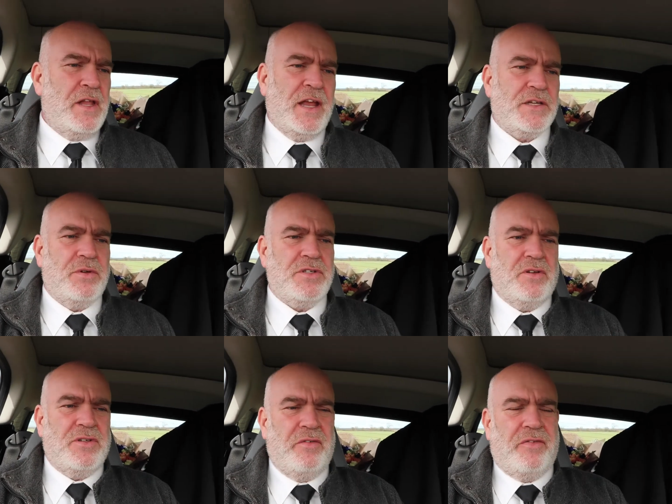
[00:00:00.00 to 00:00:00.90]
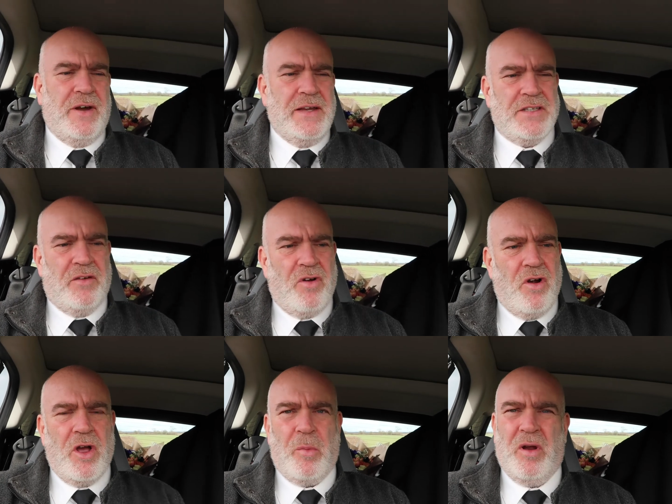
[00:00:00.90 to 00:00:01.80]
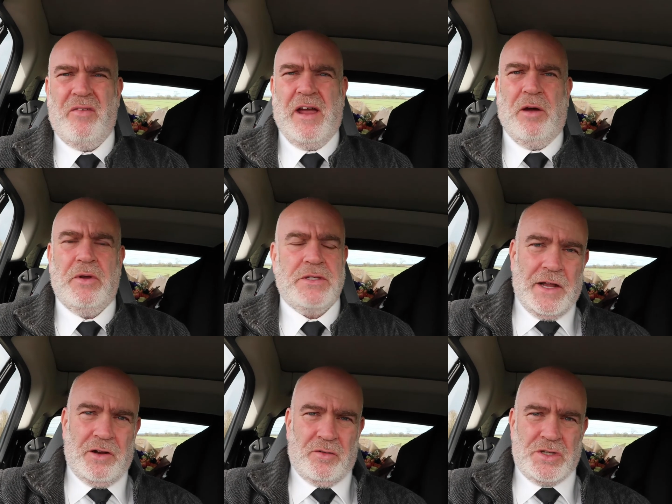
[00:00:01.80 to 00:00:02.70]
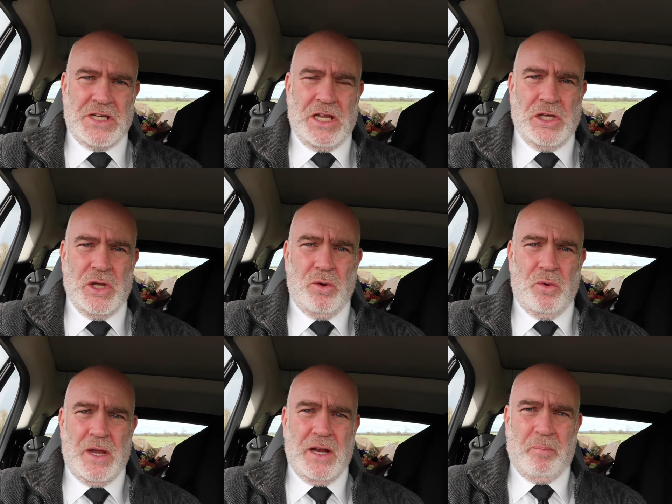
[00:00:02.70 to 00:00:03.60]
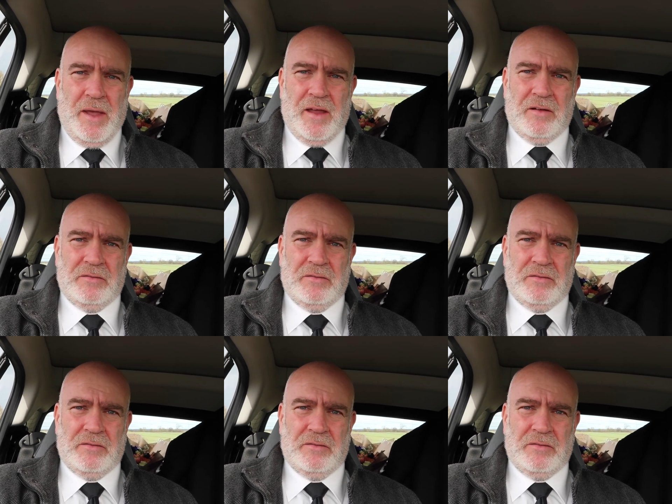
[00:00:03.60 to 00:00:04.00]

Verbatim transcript: The next one's not till three, so I've got a couple of hours, and I'll see you in a bit.